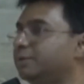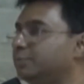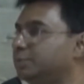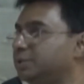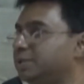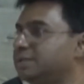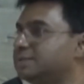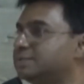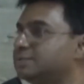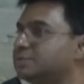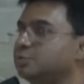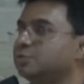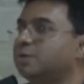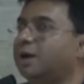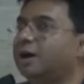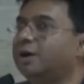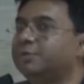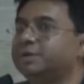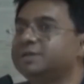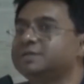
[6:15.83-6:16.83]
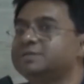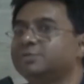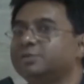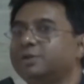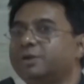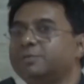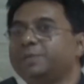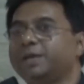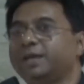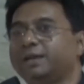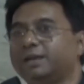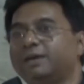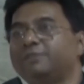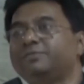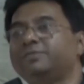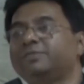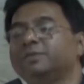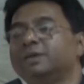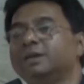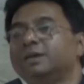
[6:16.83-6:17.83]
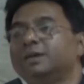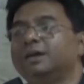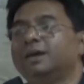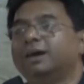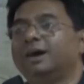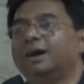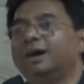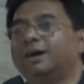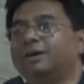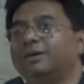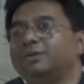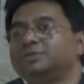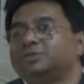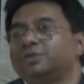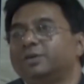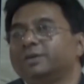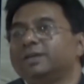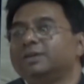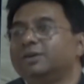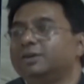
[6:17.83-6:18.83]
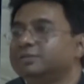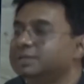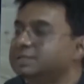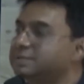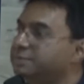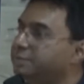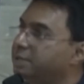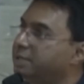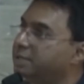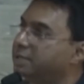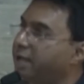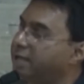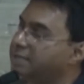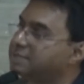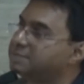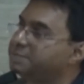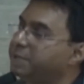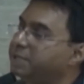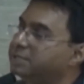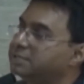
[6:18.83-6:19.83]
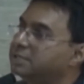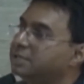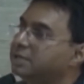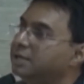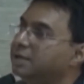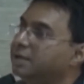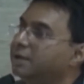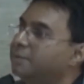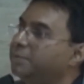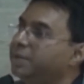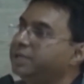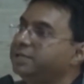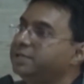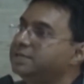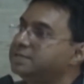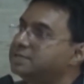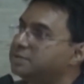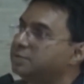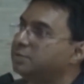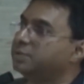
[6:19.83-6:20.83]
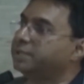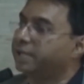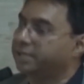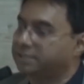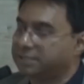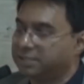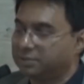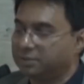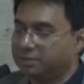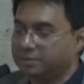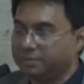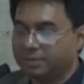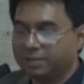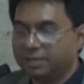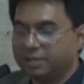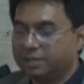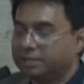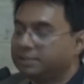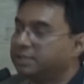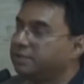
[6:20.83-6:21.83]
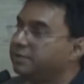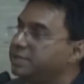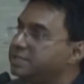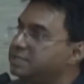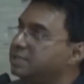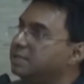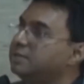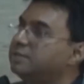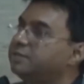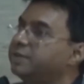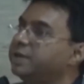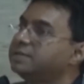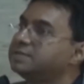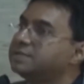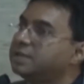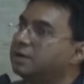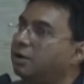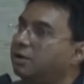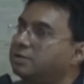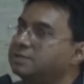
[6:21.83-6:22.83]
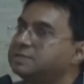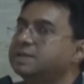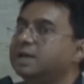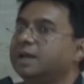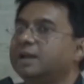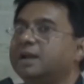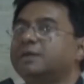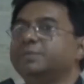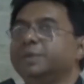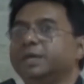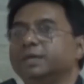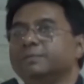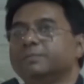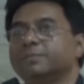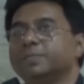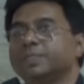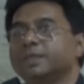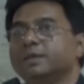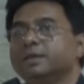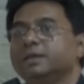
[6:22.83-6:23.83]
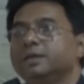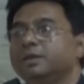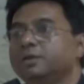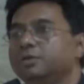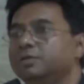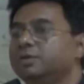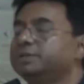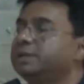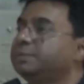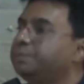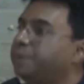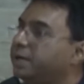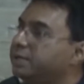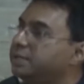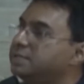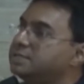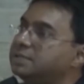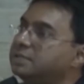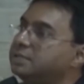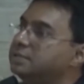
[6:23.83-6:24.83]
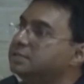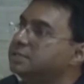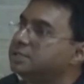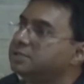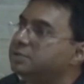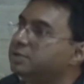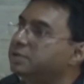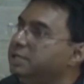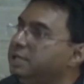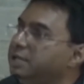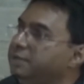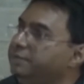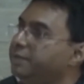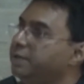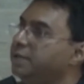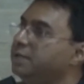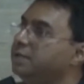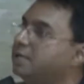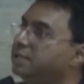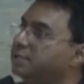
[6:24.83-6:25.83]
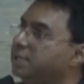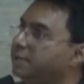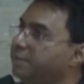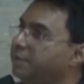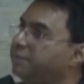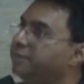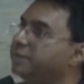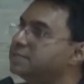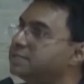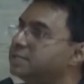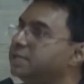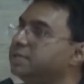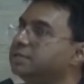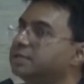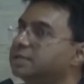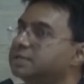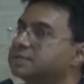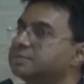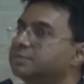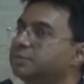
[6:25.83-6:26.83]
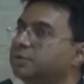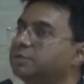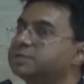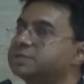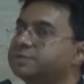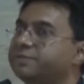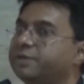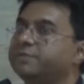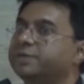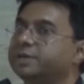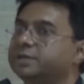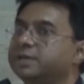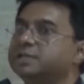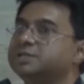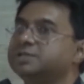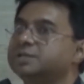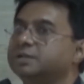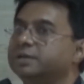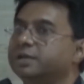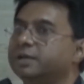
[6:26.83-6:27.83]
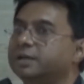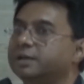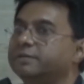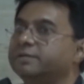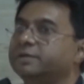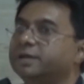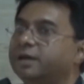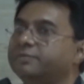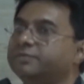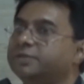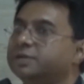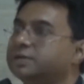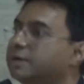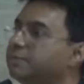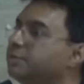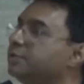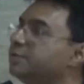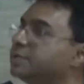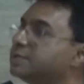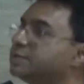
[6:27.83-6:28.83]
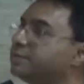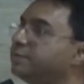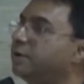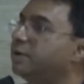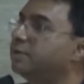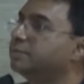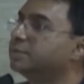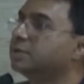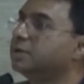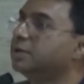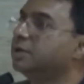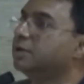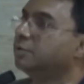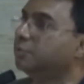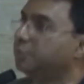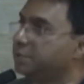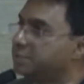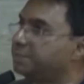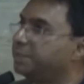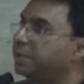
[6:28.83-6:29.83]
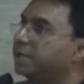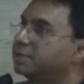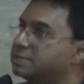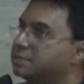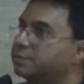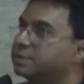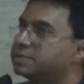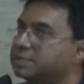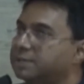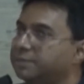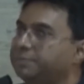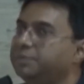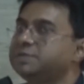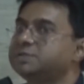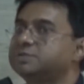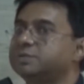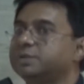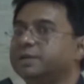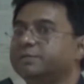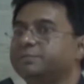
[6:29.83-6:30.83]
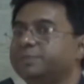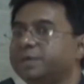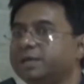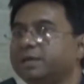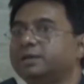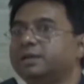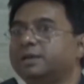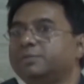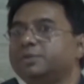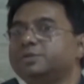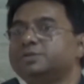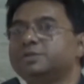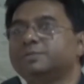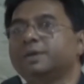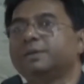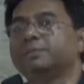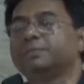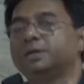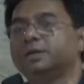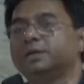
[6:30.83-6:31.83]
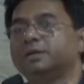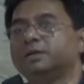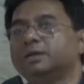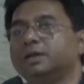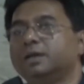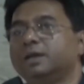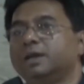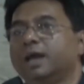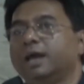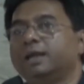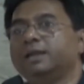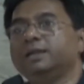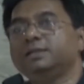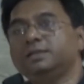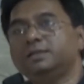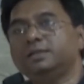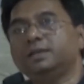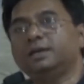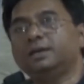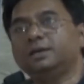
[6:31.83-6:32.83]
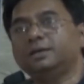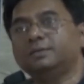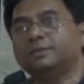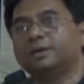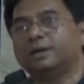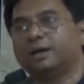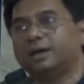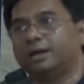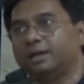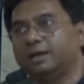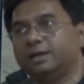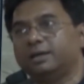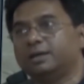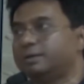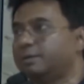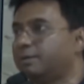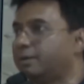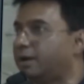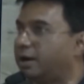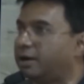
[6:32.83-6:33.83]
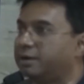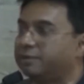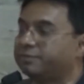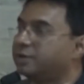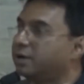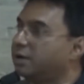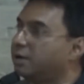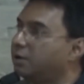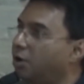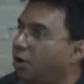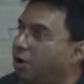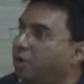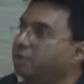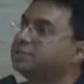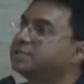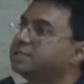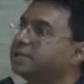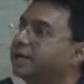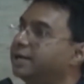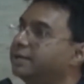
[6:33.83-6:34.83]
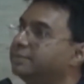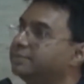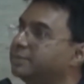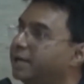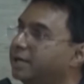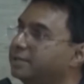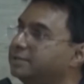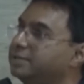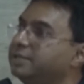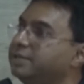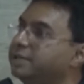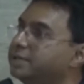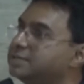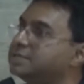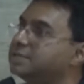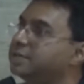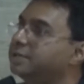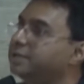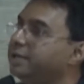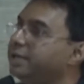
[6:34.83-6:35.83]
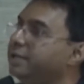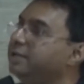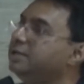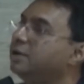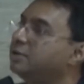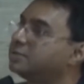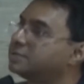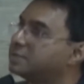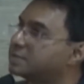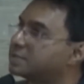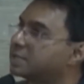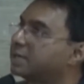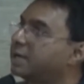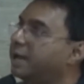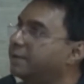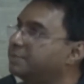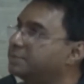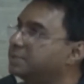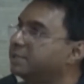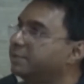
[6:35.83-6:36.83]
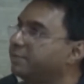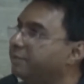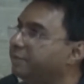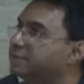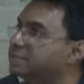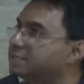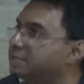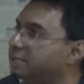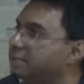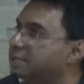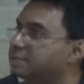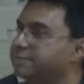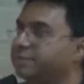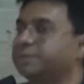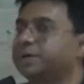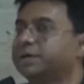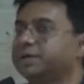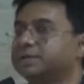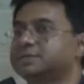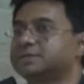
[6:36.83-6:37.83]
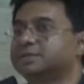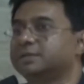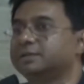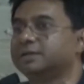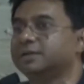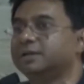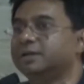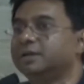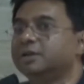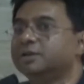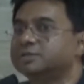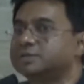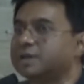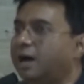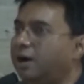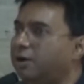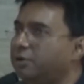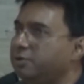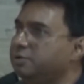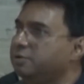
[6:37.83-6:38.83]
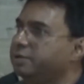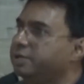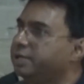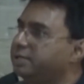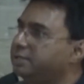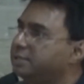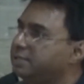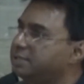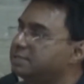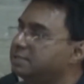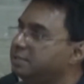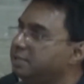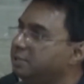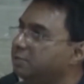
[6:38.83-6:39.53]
these 2 hours would not be enough on talking on this aspect. But it is true that, the recent trends are also alarming. You know that Pakistan did not give India the MFN status, most favored nation, after WTO was formed, which Pakistan was supposed to give, being a WTO member. And India, after a long time, I think yesterday, India also scrapped the MFN status for Pakistan. So how do you get these